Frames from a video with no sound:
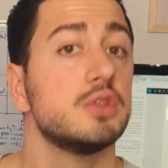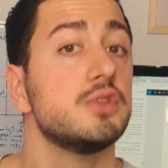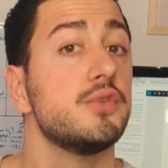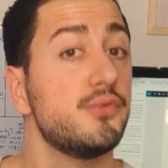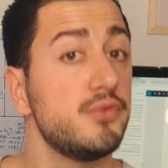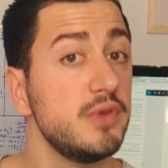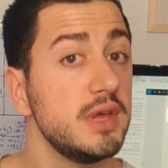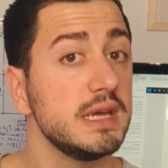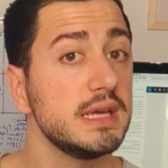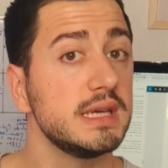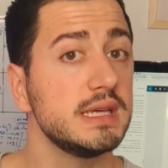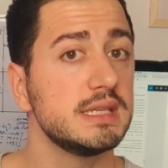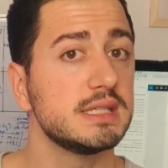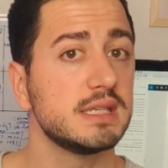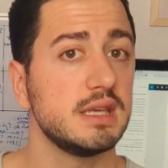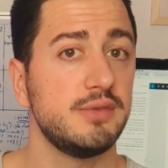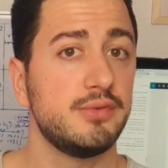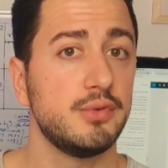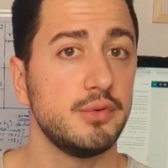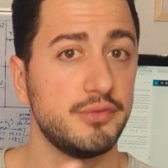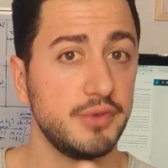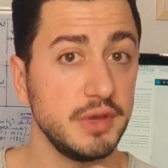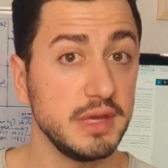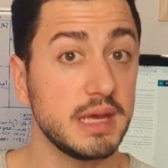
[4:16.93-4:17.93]
The thing is,
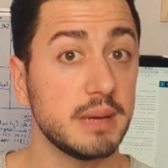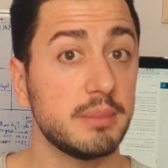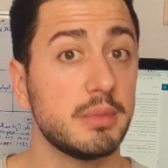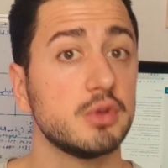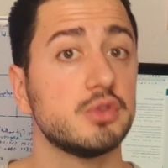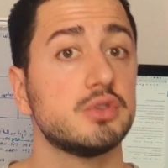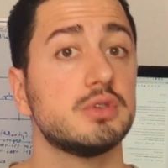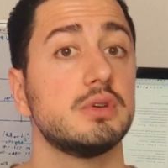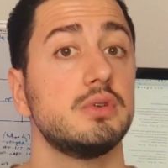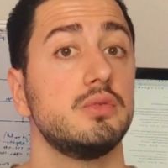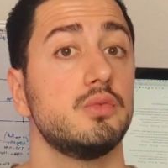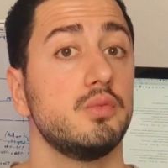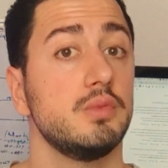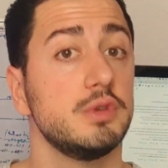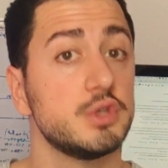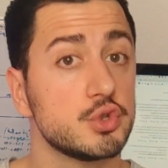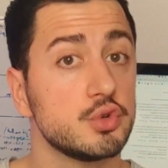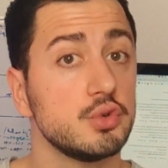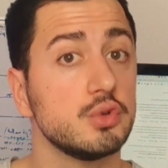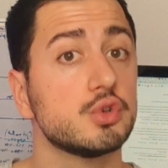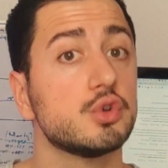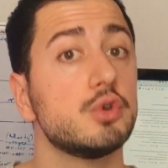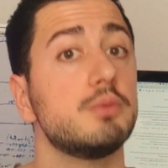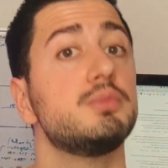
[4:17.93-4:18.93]
if you think about, we
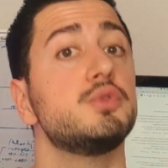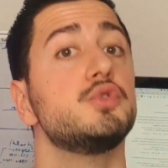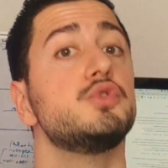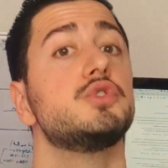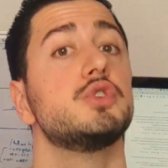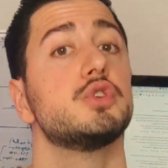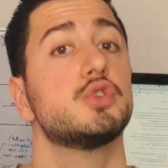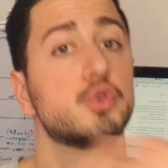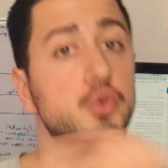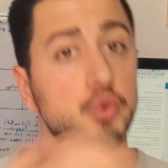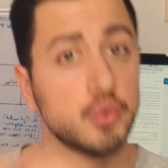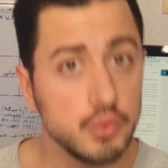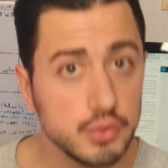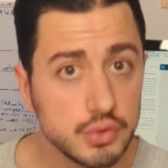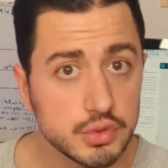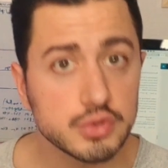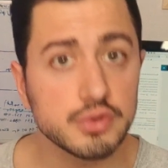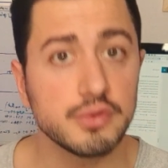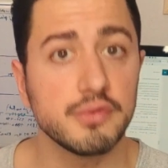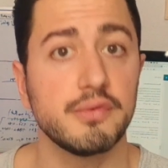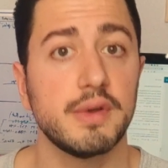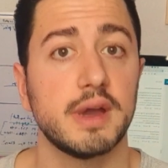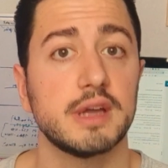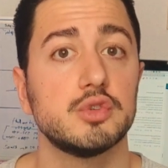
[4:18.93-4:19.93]
should compute the
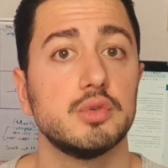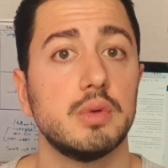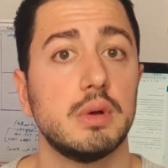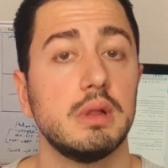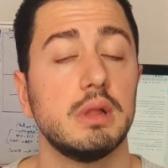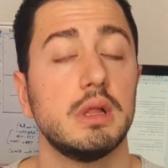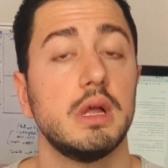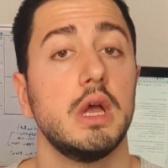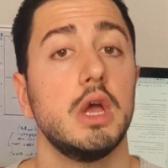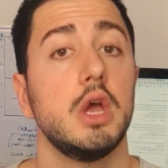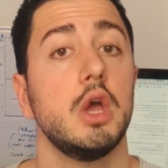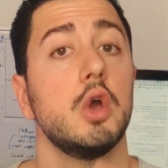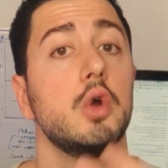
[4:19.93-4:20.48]
counterfactual.